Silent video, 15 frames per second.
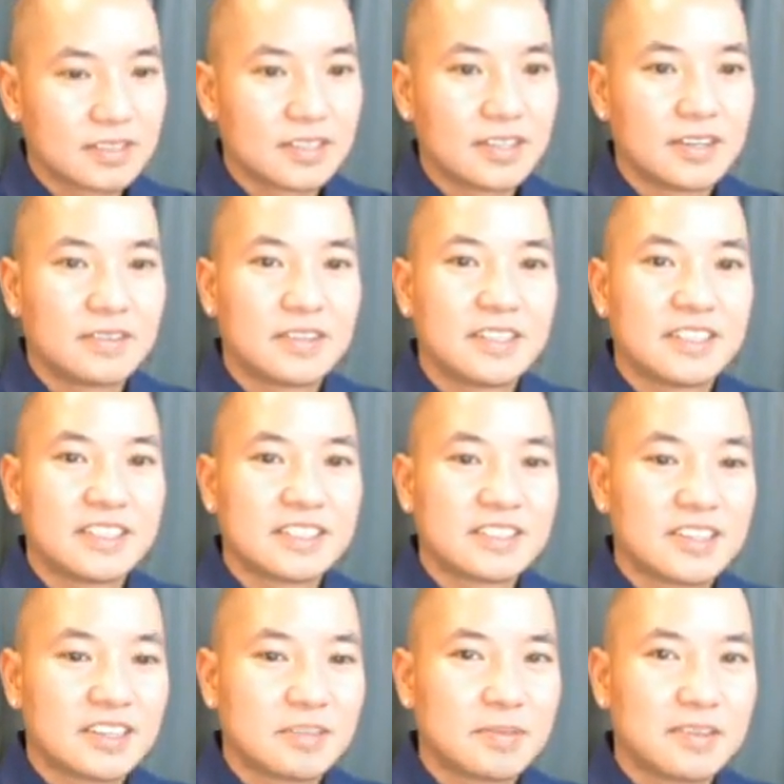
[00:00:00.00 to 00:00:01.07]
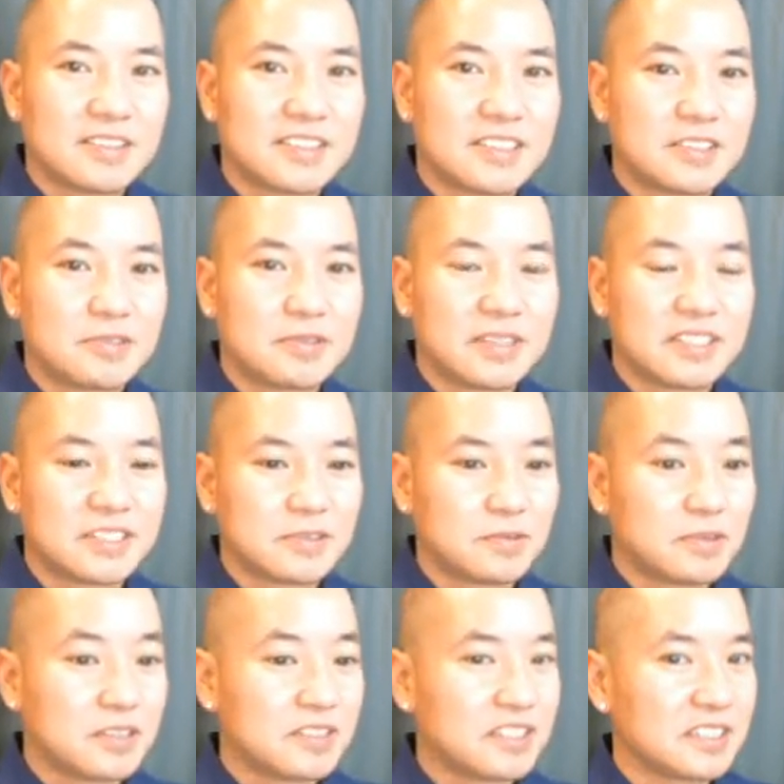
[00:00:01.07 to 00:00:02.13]
All right, let's talk about a situation
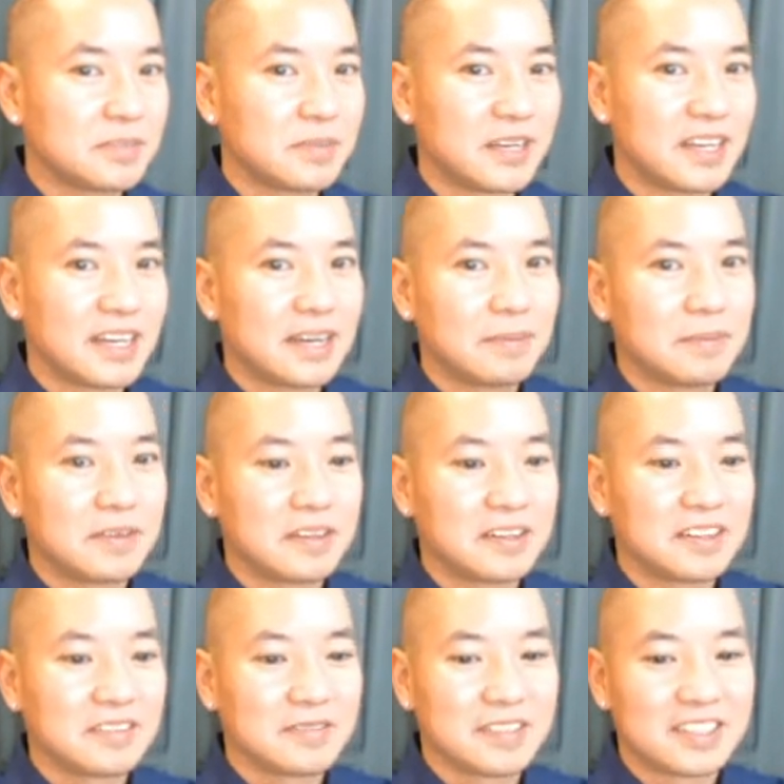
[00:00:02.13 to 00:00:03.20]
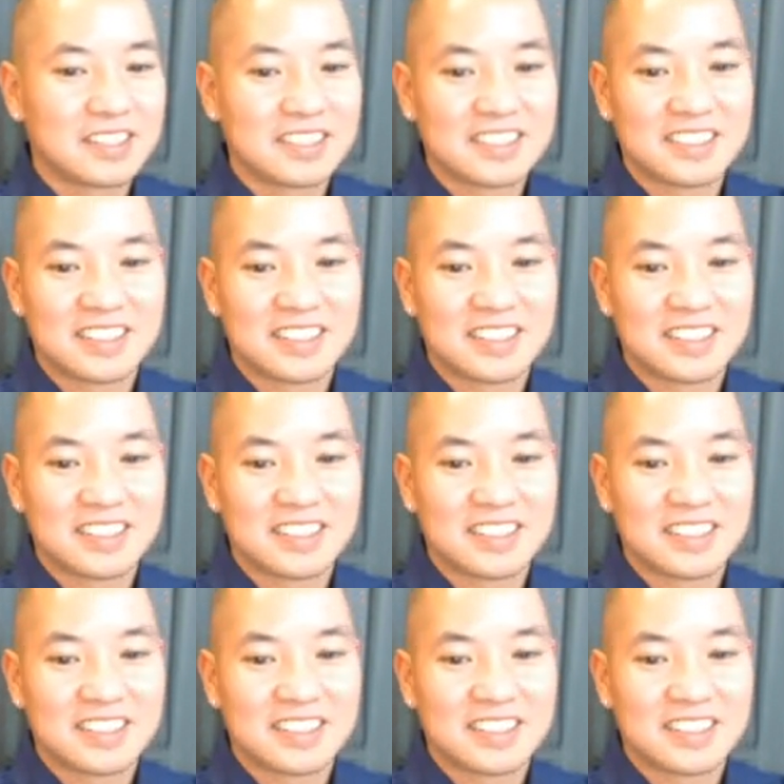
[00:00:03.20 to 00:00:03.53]
where this might happen with